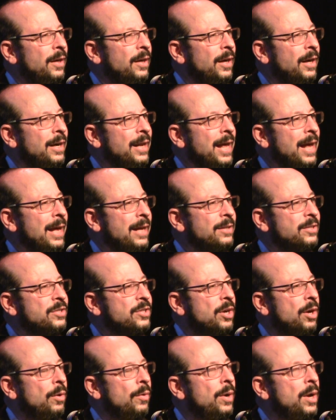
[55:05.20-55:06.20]
Right? And
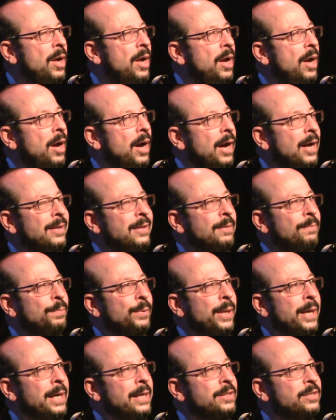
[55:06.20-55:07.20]
so I think
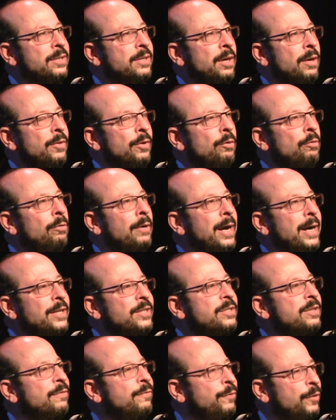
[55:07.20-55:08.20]
plants, you know, the
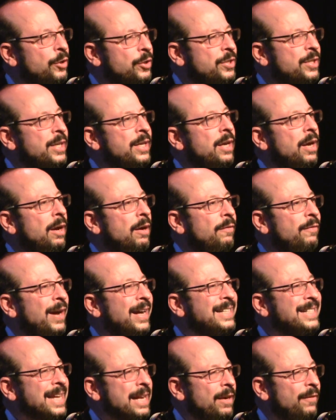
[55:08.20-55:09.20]
greatest diversity of
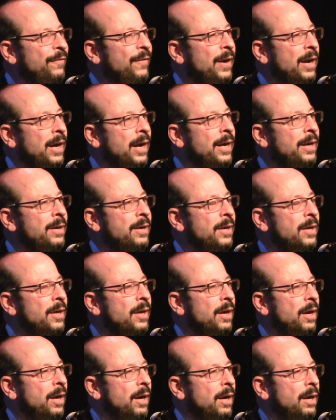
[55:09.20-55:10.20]
identified
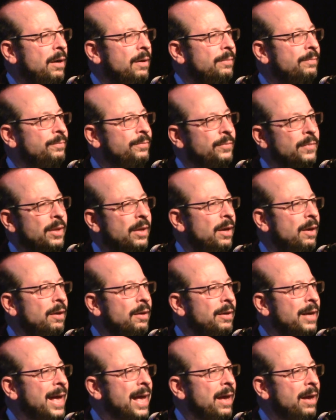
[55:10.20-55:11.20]
uh, uh,
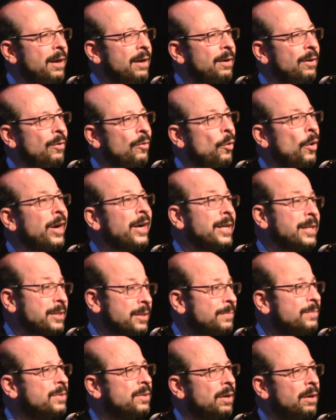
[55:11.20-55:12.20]
uh,
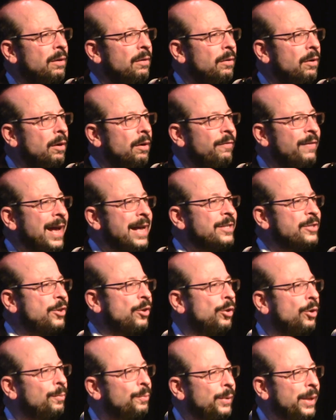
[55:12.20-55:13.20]
organisms are, are
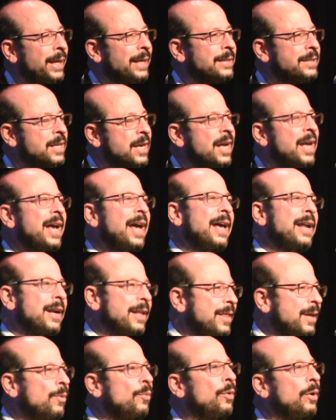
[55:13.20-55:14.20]
vascular plants, and
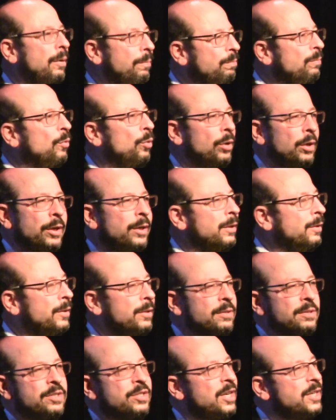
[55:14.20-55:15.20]
I think we're, we're going to
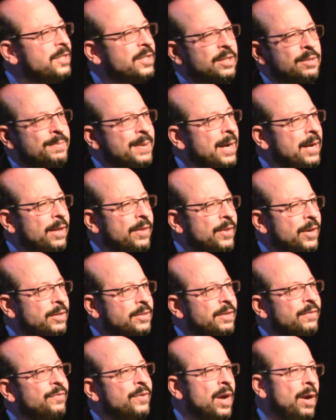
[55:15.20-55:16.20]
lose just as many of
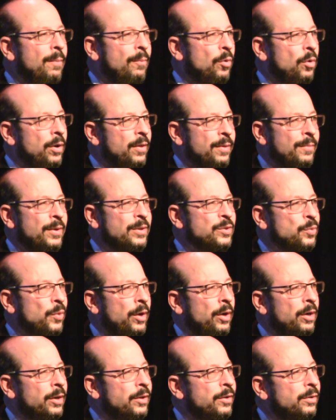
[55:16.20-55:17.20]
those, if not more of them, as
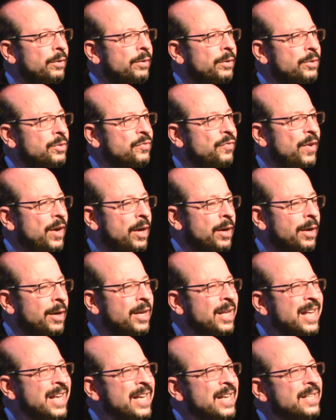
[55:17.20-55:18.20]
we're going to lose fauna.
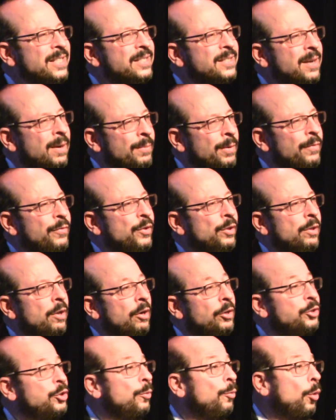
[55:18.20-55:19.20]
Some of the
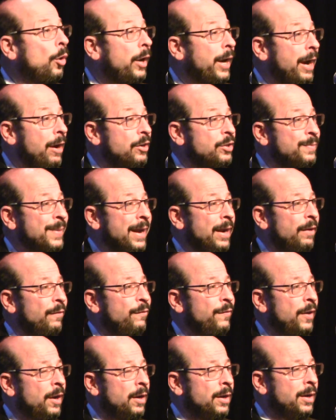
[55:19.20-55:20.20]
larger, more charismatic
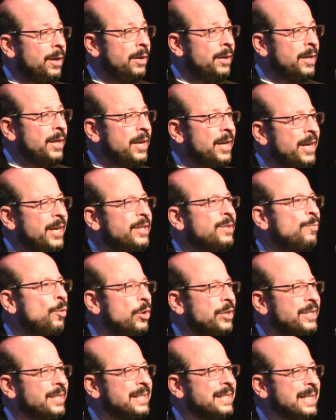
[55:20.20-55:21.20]
fauna is
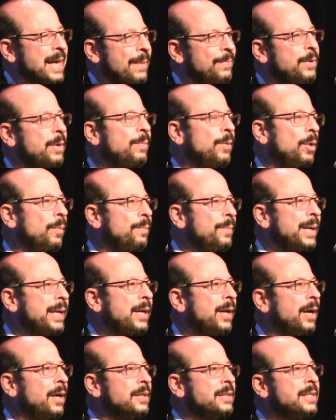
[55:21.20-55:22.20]
more susceptible
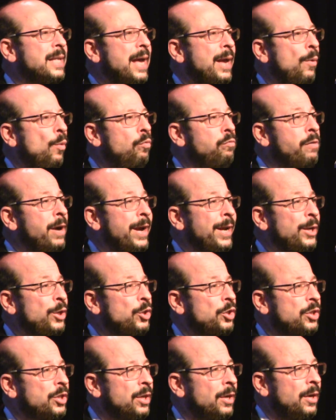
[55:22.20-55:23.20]
because they
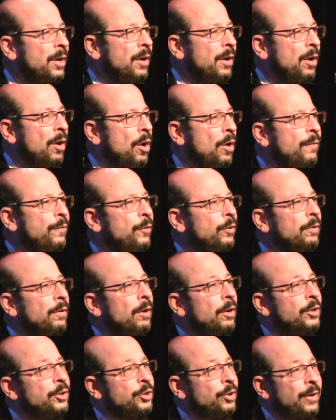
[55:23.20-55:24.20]
range over
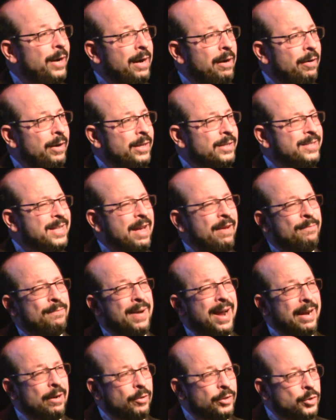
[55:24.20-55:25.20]
larger areas, they have
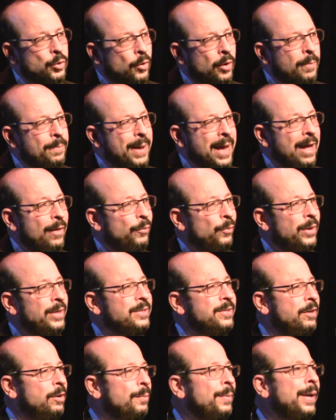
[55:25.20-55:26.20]
migratory
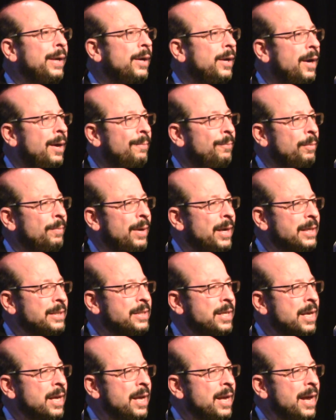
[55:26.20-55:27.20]
pathways that are being
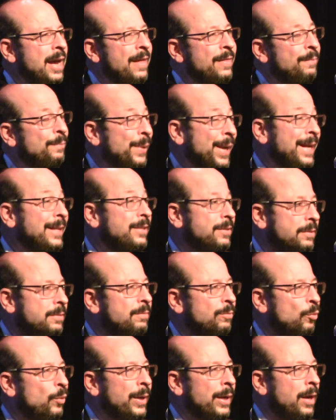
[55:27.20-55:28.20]
compromised, and the
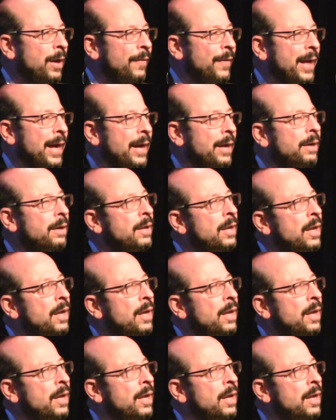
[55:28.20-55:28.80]
plants win on that.